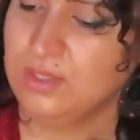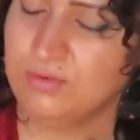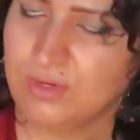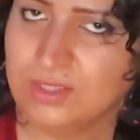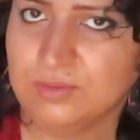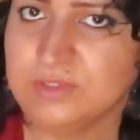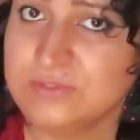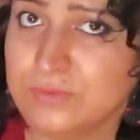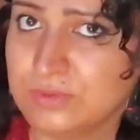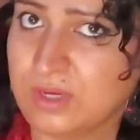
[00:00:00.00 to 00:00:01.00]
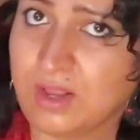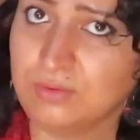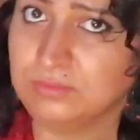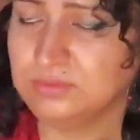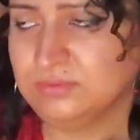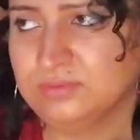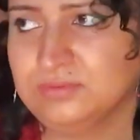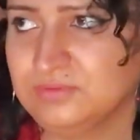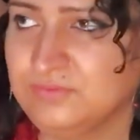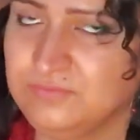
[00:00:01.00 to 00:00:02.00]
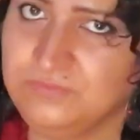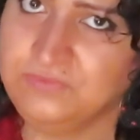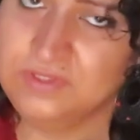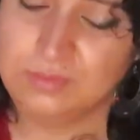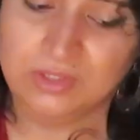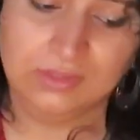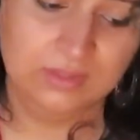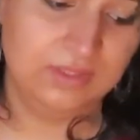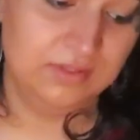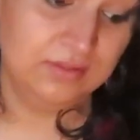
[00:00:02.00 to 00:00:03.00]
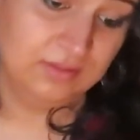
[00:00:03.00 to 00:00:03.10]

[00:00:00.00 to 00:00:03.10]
All right, let me sort out fuzzball here.